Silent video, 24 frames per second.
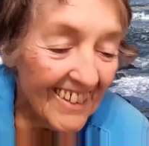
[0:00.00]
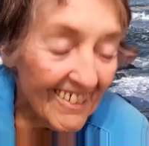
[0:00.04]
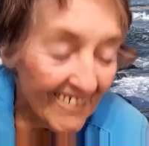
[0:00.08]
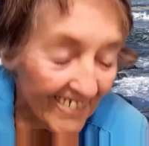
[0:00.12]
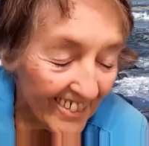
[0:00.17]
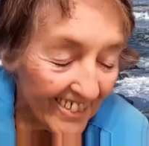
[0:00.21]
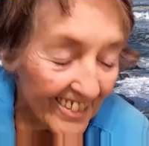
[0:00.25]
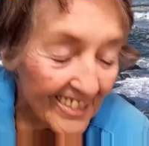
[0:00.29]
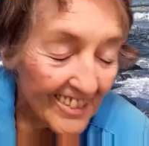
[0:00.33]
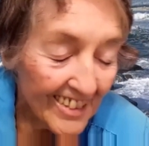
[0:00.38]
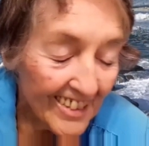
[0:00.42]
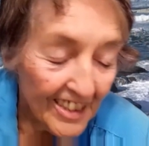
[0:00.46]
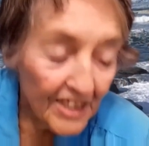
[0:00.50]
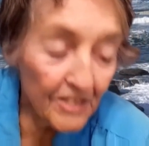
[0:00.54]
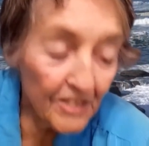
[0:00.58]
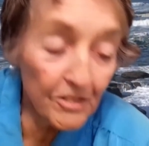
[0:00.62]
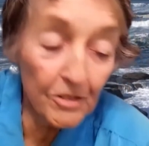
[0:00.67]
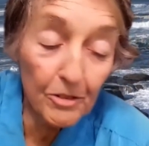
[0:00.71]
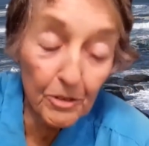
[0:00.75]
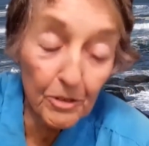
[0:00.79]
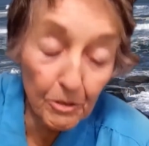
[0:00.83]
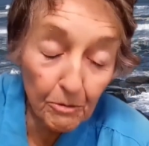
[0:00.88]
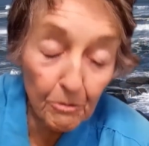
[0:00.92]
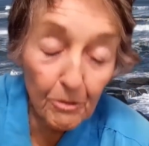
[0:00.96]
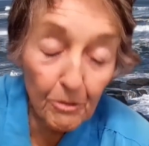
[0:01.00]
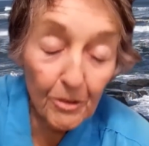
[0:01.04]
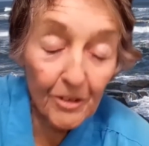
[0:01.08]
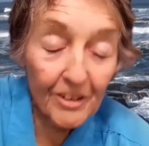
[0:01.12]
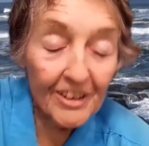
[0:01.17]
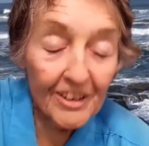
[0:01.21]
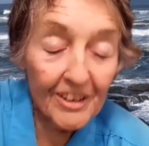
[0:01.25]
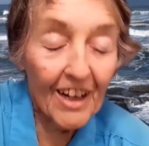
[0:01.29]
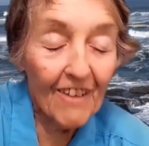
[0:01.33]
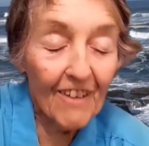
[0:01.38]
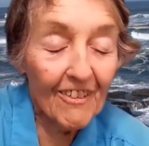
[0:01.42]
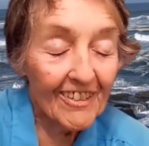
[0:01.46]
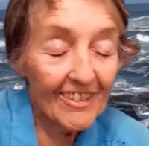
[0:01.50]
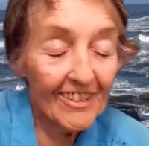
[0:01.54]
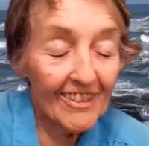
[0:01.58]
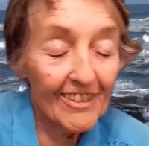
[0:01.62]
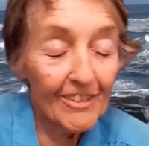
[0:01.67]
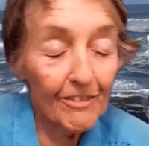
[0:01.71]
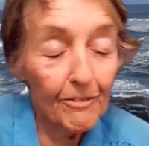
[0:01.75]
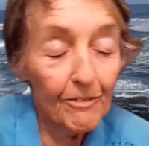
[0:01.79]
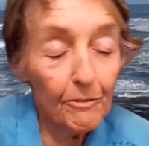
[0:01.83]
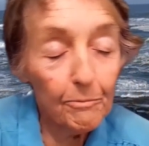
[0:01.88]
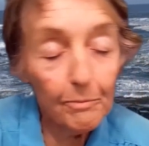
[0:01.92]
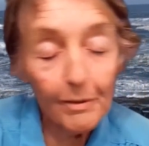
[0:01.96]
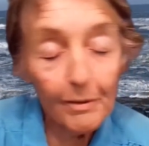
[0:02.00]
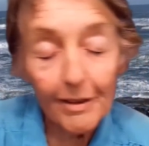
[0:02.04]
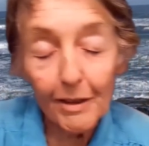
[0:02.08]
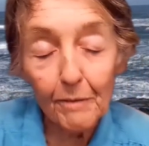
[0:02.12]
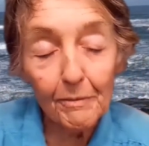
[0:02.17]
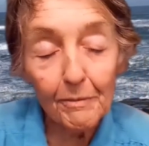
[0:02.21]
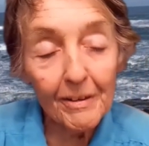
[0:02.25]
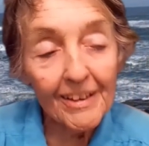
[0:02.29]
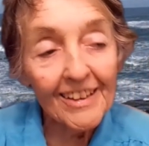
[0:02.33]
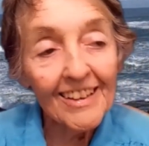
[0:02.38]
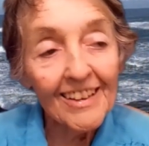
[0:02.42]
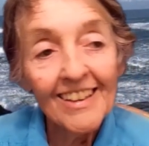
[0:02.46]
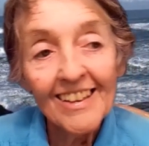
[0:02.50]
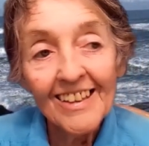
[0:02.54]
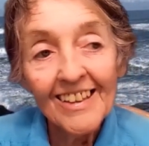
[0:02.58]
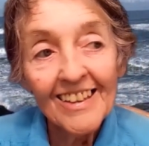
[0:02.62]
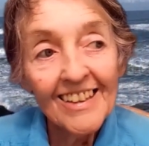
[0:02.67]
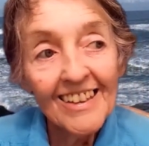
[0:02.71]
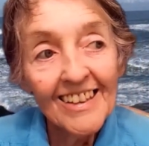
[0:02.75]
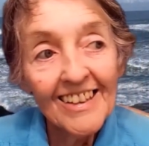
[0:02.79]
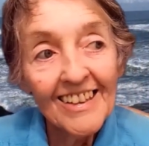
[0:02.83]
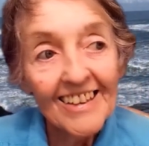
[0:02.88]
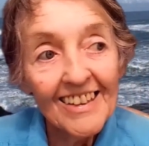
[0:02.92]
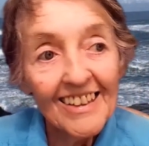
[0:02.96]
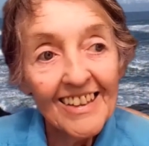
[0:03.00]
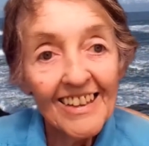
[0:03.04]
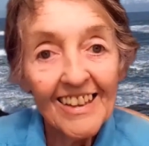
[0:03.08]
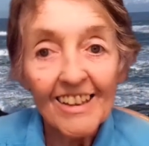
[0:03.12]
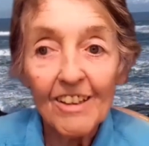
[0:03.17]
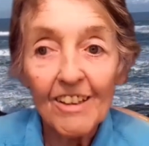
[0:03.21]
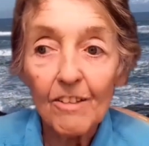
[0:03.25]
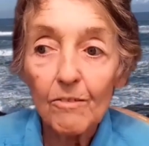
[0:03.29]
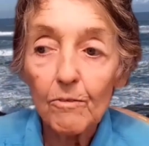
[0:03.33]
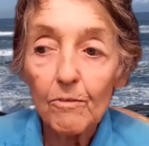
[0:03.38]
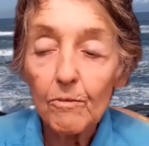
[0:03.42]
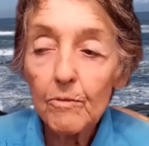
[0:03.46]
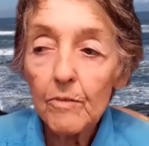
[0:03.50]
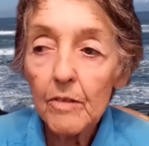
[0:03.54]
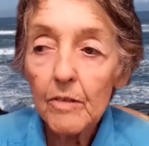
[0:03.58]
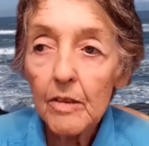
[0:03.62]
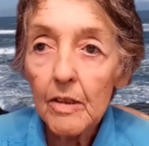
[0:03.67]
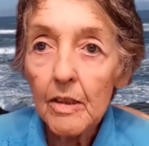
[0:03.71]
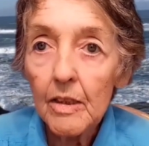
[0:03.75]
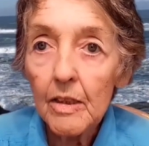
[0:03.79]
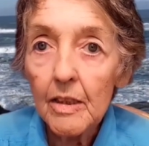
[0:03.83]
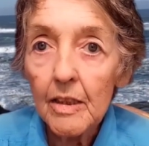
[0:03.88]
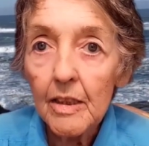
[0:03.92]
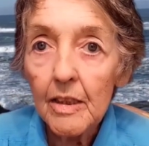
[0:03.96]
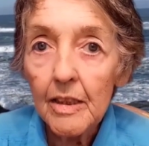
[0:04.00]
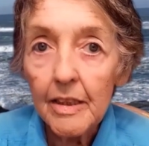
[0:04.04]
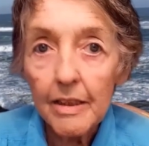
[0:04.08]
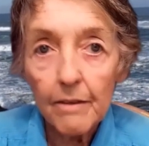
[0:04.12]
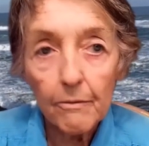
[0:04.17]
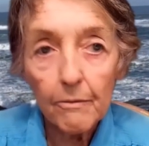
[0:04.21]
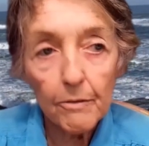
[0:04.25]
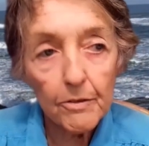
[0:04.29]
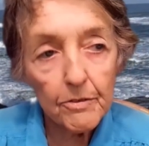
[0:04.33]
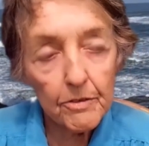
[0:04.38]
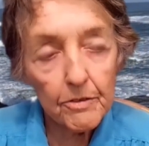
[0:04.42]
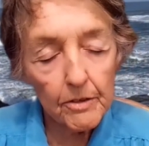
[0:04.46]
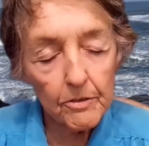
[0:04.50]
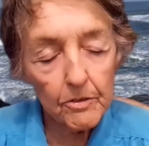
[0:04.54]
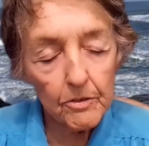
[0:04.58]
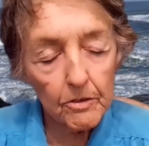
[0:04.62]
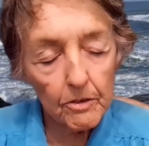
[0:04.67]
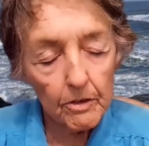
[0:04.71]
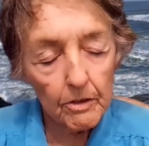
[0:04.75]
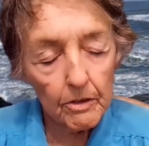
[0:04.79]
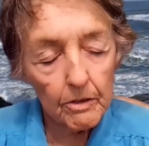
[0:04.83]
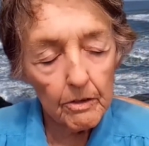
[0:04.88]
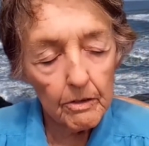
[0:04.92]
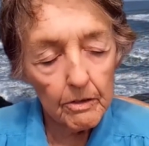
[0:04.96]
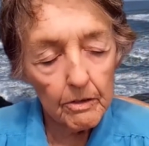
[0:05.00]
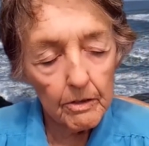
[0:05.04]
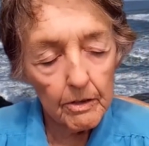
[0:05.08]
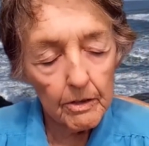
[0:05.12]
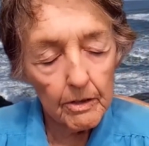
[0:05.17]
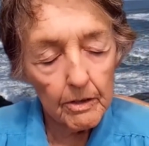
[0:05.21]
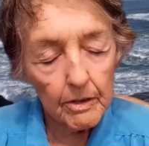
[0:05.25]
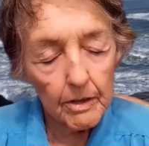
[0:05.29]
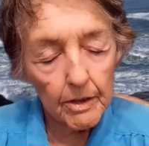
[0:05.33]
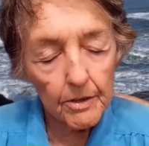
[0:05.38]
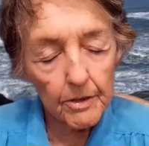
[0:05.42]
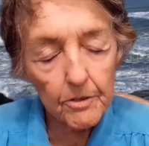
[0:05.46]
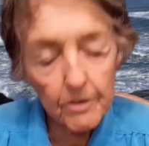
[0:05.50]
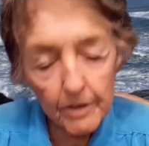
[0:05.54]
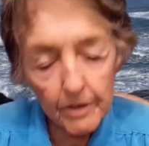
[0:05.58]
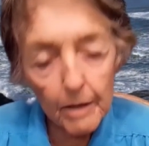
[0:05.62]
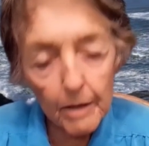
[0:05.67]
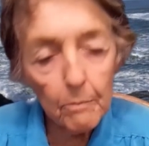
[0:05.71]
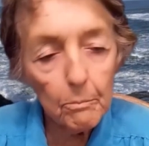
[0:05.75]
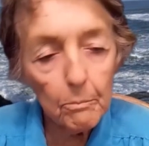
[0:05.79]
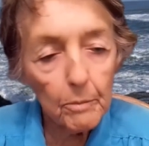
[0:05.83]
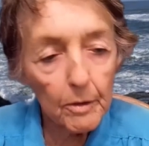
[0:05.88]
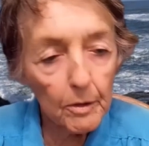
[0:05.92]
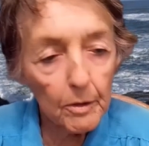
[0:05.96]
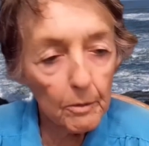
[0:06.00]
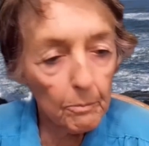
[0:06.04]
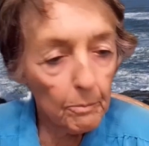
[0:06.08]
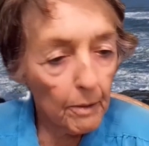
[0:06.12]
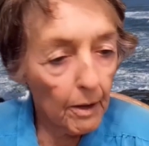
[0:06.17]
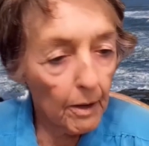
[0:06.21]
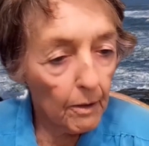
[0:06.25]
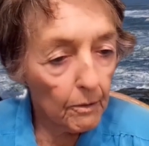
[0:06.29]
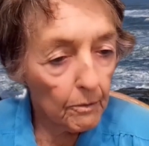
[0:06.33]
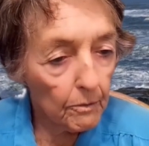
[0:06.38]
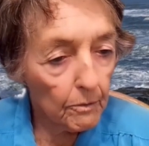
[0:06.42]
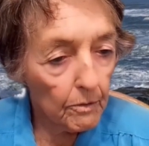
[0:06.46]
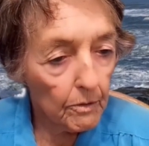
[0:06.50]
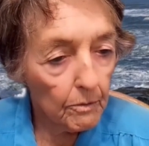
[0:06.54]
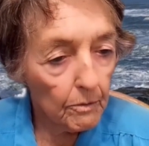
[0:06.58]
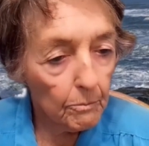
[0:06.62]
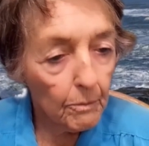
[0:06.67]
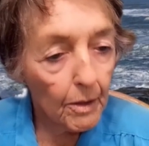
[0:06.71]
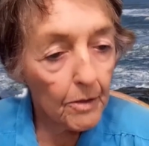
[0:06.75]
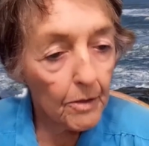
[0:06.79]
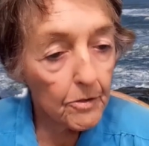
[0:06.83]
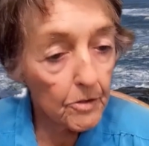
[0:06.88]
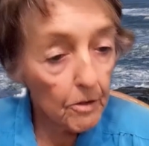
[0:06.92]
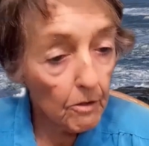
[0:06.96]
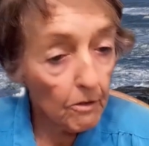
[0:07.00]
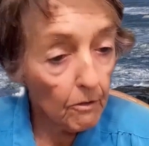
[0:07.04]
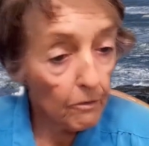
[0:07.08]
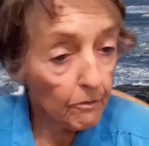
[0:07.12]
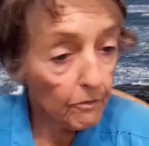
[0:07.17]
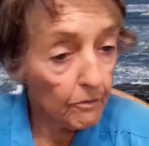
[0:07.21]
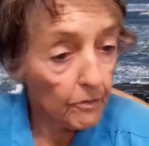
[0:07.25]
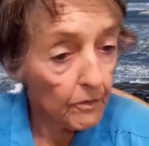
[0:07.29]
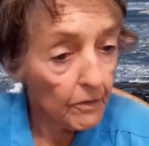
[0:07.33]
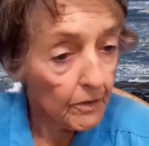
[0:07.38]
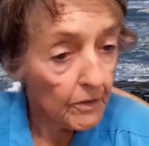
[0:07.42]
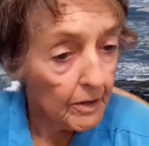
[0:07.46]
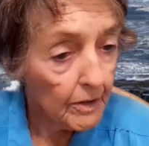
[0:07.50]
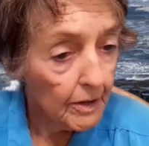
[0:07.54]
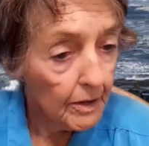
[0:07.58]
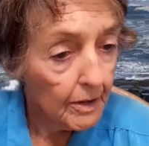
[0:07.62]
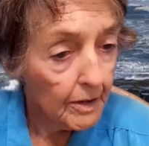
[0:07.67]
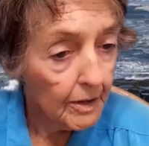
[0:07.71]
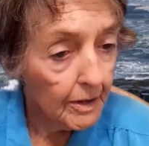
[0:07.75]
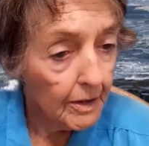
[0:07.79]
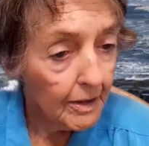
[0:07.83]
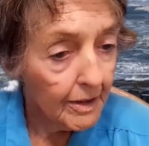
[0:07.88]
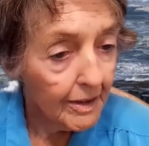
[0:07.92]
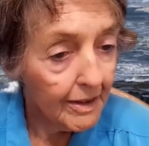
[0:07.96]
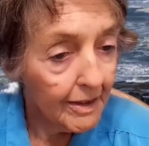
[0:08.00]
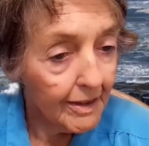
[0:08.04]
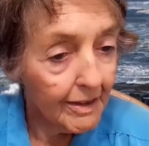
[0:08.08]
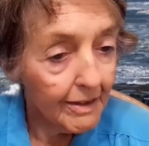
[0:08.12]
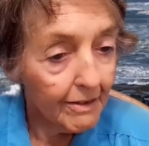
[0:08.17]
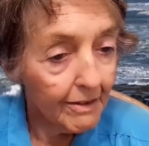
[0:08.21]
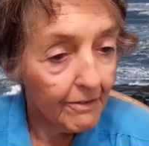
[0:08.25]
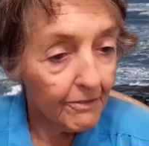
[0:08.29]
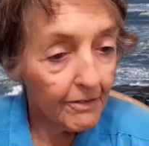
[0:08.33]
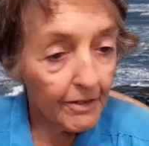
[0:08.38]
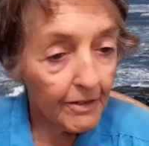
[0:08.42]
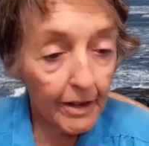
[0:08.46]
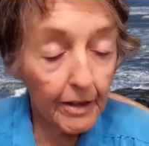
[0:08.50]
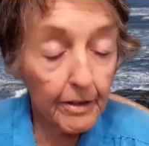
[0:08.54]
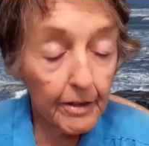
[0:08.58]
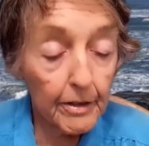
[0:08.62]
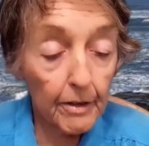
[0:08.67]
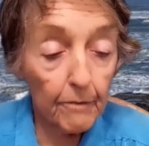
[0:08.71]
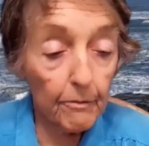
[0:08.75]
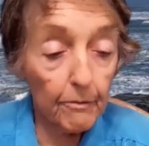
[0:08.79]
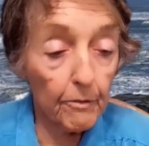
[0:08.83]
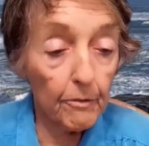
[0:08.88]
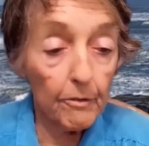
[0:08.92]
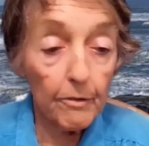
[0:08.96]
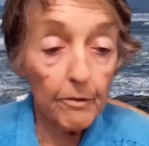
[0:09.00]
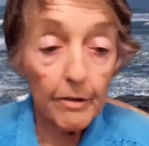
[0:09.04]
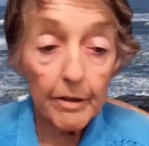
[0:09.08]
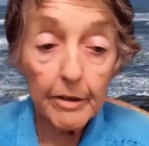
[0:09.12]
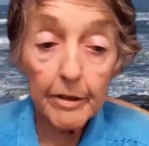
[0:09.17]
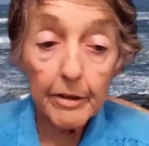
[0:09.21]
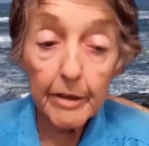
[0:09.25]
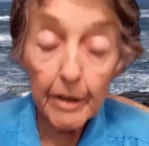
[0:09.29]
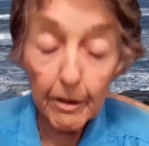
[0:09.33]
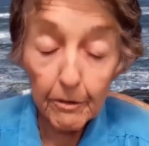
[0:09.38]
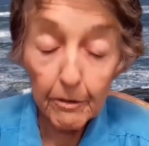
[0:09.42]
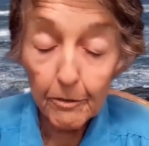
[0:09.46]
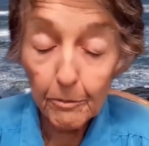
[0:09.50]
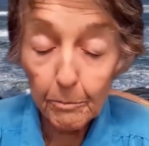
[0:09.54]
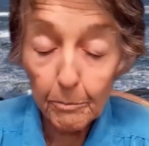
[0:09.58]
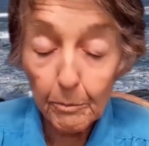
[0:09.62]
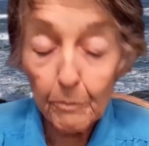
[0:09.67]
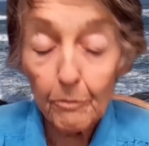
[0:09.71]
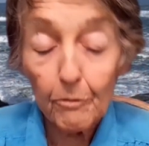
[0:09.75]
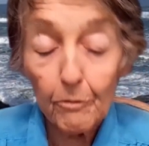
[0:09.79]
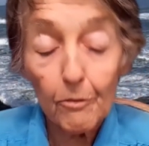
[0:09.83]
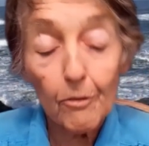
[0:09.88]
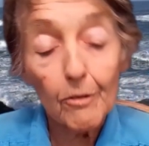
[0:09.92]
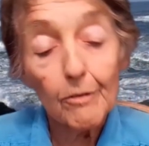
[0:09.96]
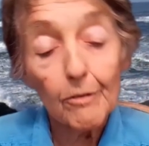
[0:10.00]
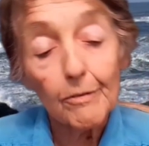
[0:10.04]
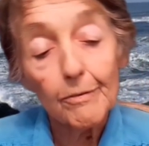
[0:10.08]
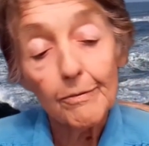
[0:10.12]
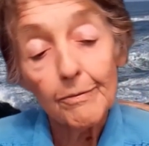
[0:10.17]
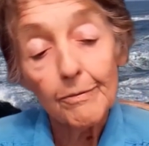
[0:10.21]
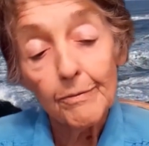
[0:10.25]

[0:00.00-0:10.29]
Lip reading: Well, it's a good word. Now I can do it. But I mean, it was such a statement about myself that I'd never encountered before.